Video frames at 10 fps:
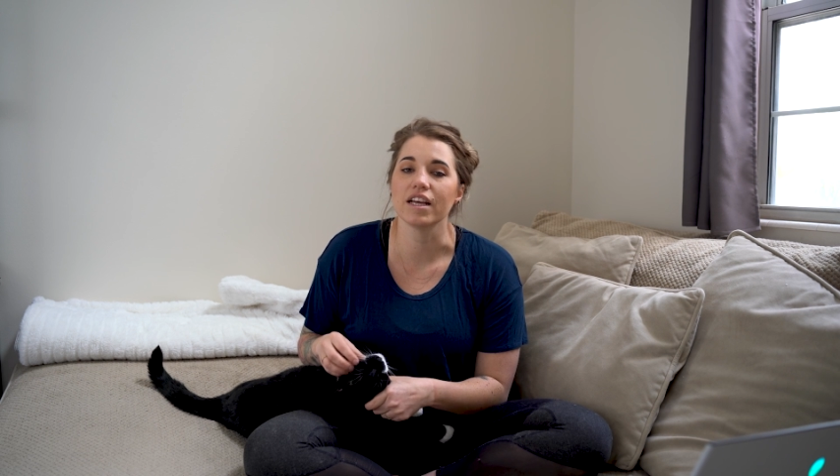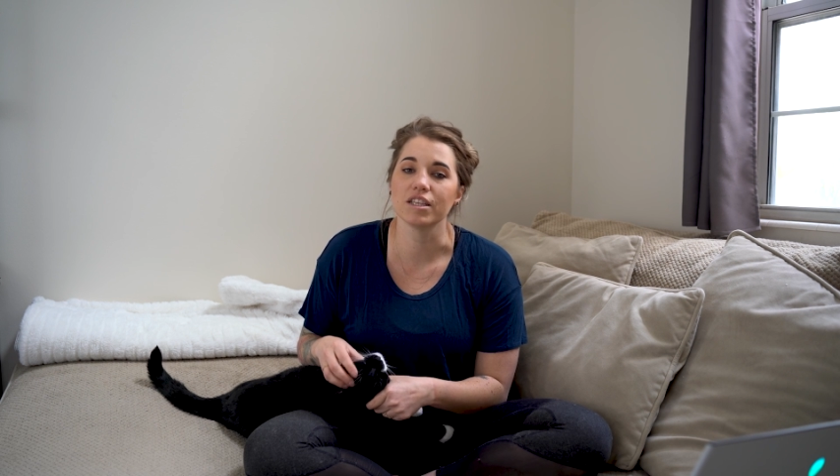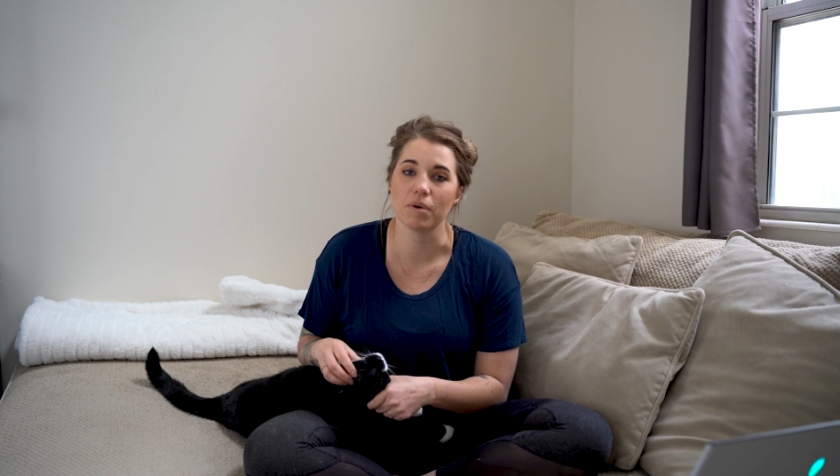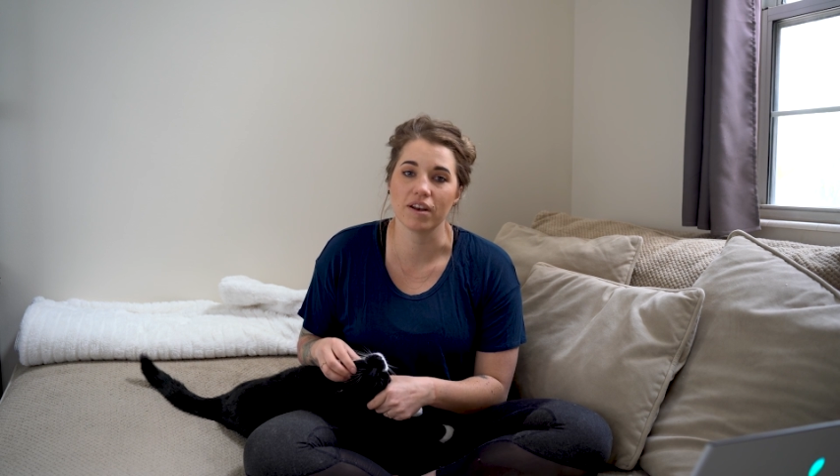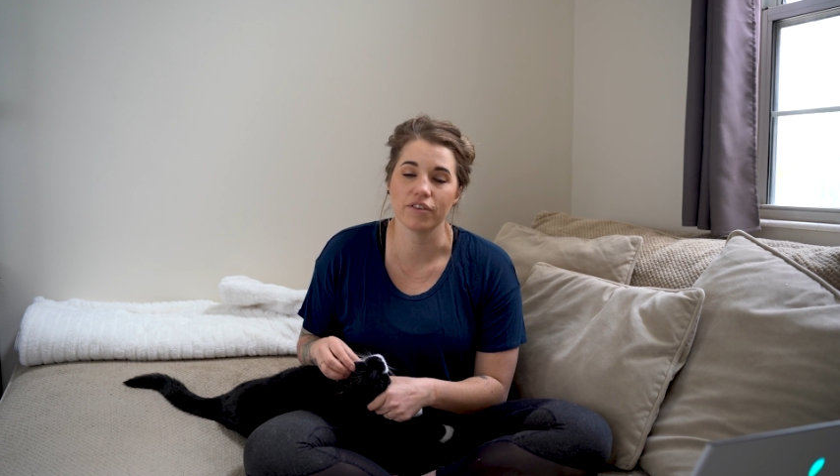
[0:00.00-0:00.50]

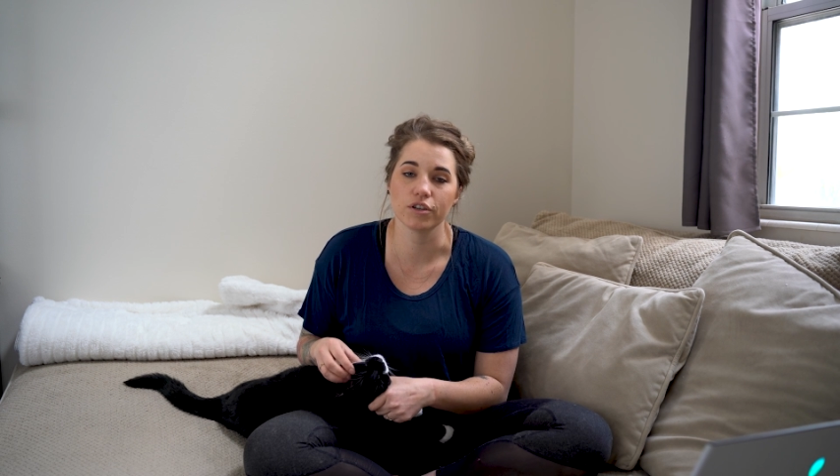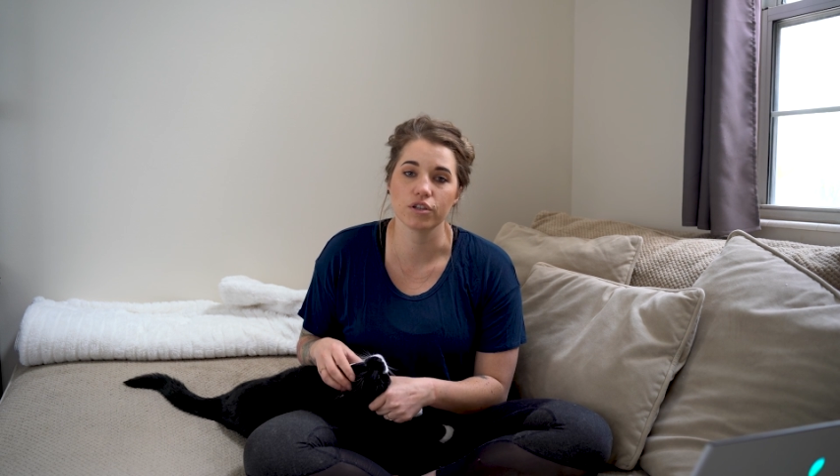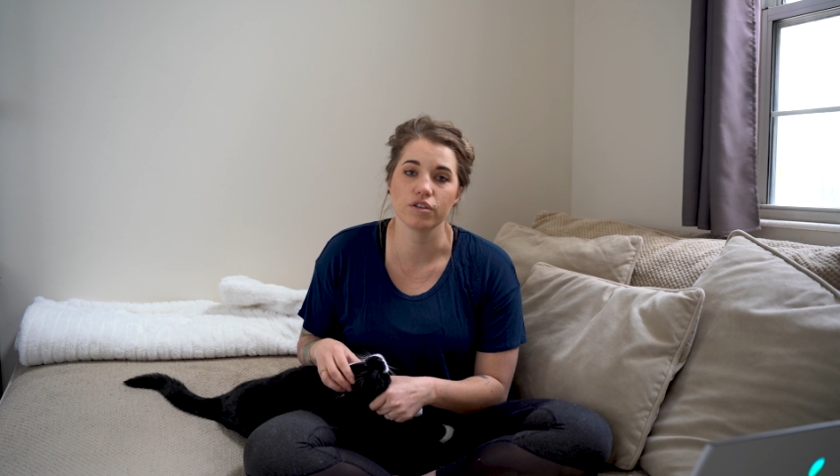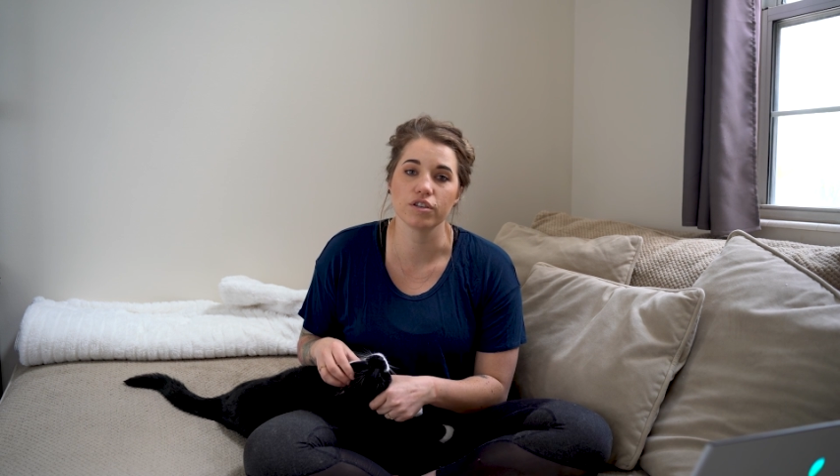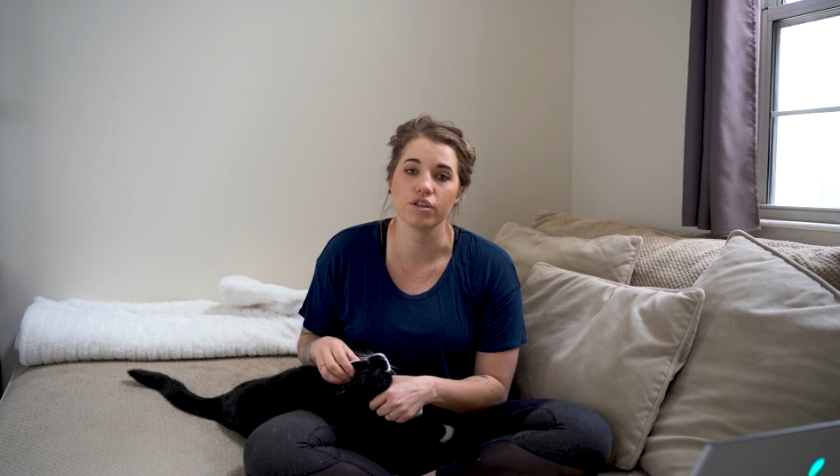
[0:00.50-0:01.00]
it's
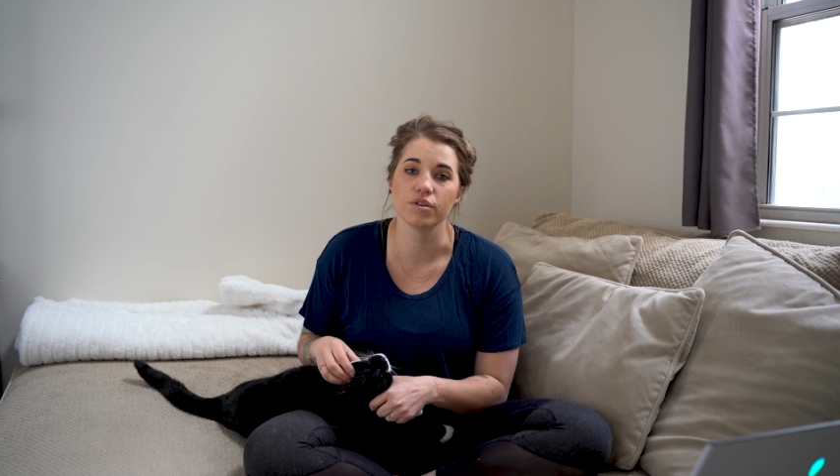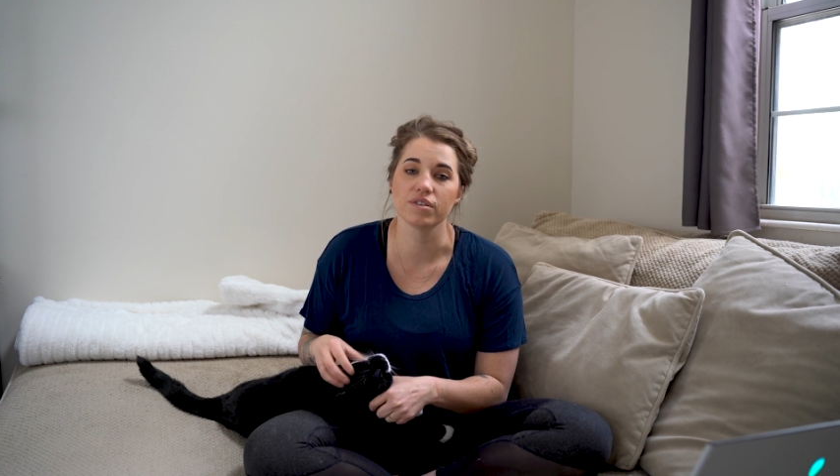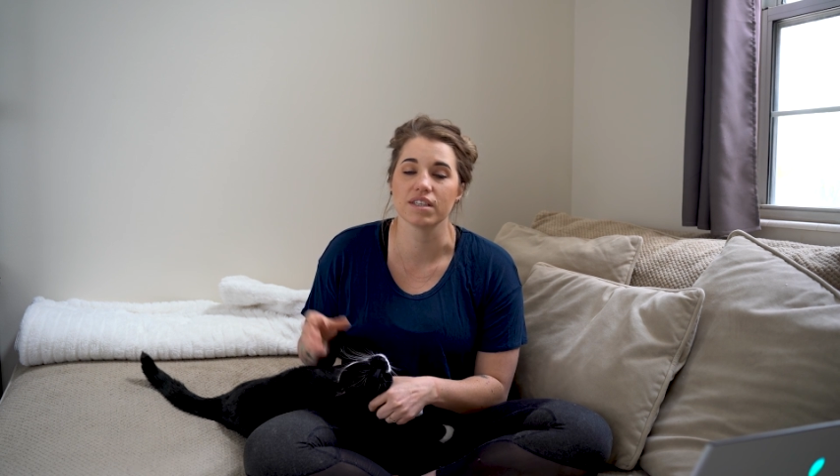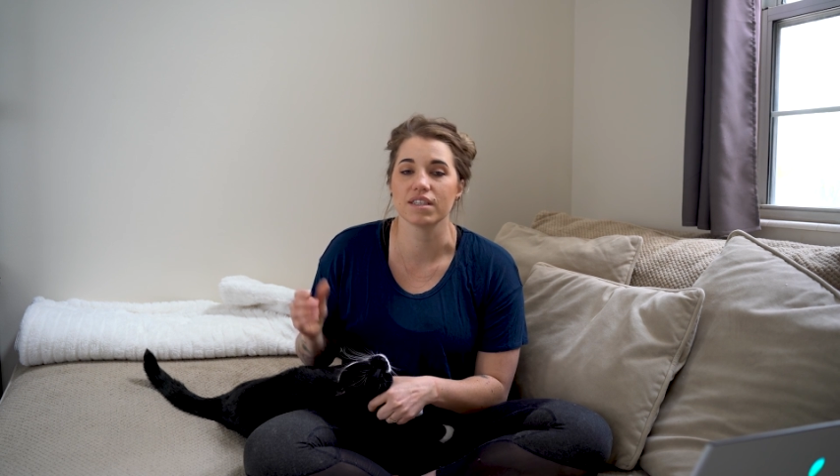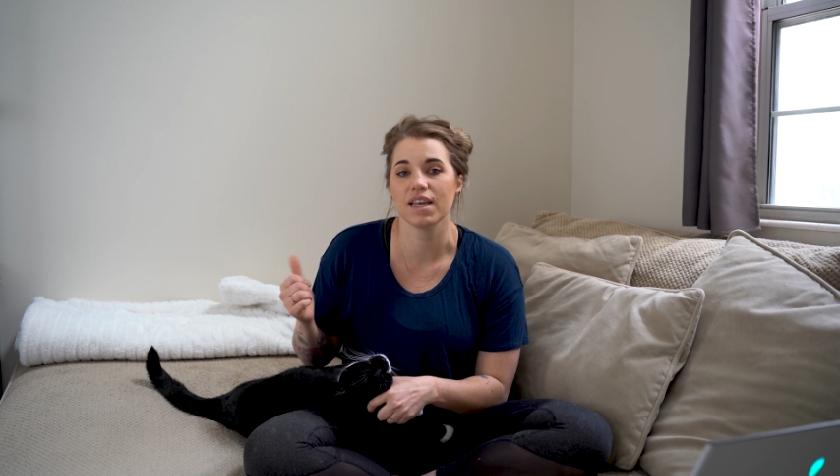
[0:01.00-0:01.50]
beneficial to
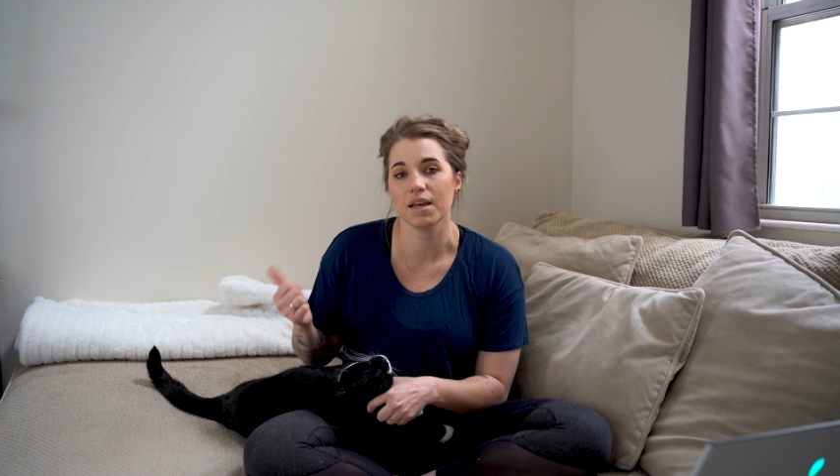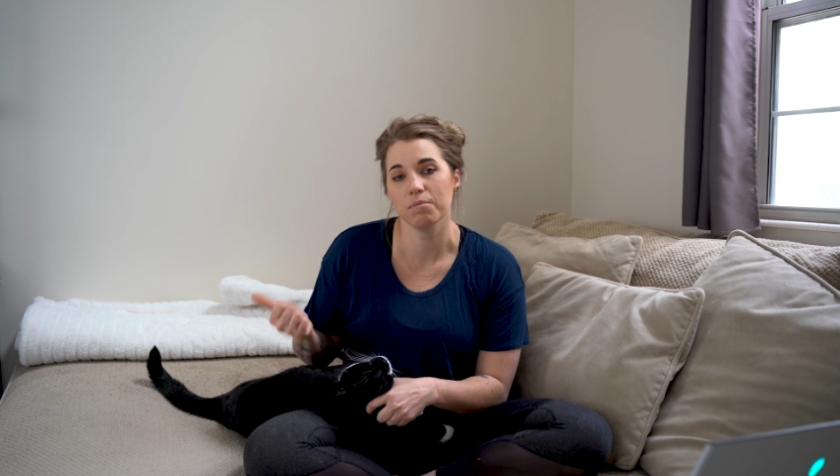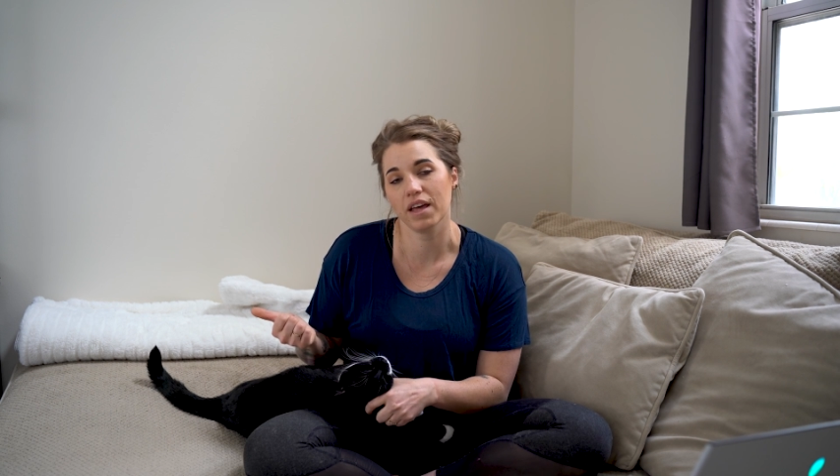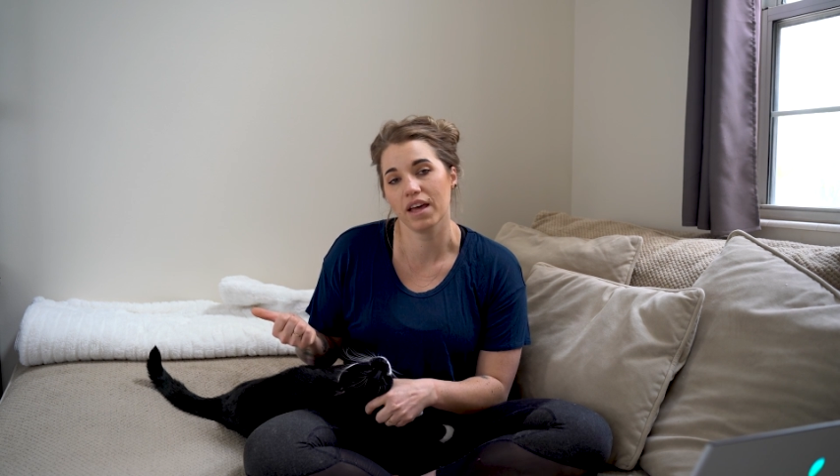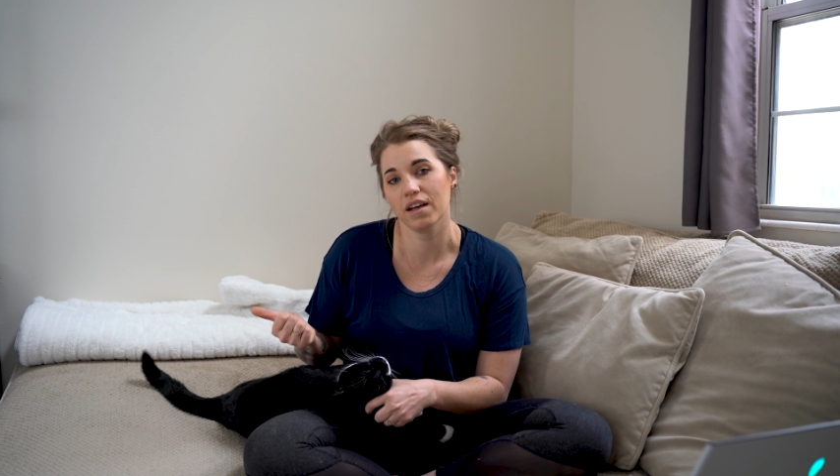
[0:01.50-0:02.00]
use the same
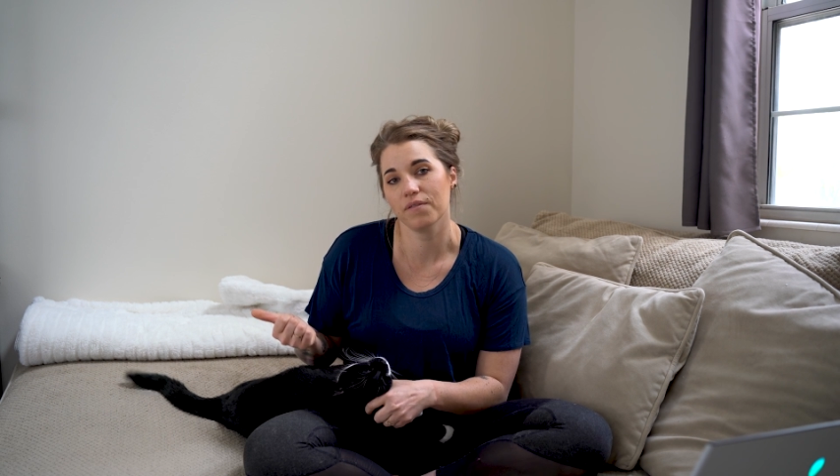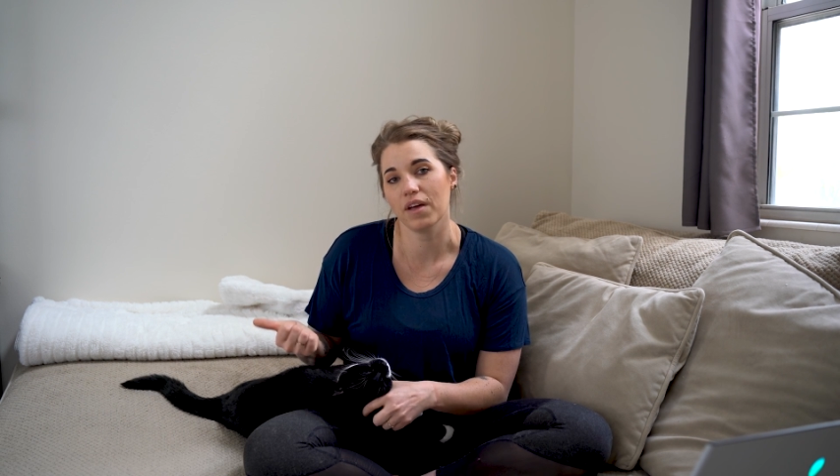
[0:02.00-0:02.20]
leg